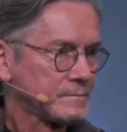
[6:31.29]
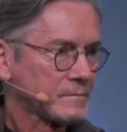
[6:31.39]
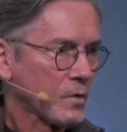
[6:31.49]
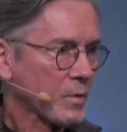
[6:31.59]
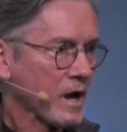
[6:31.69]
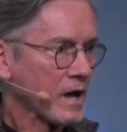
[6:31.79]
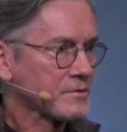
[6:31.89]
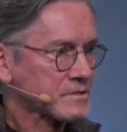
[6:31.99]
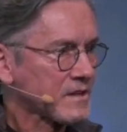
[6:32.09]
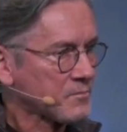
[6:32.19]
or what
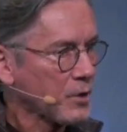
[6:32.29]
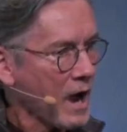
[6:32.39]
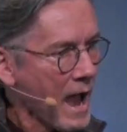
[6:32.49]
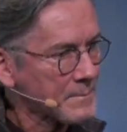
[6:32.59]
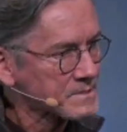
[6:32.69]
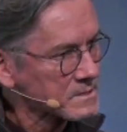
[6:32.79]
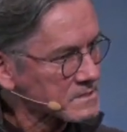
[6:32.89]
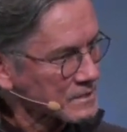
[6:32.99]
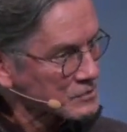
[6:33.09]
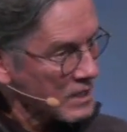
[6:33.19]
others have perhaps
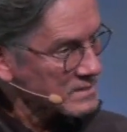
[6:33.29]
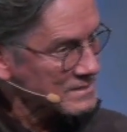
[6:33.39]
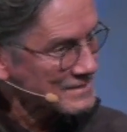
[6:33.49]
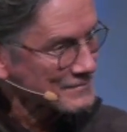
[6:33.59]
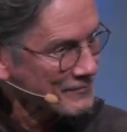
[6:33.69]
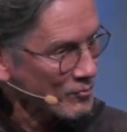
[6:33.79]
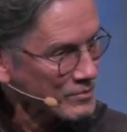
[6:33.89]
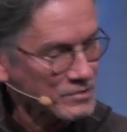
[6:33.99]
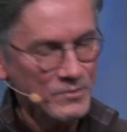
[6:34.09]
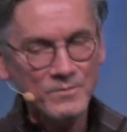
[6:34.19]
suggested for
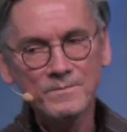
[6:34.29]
you?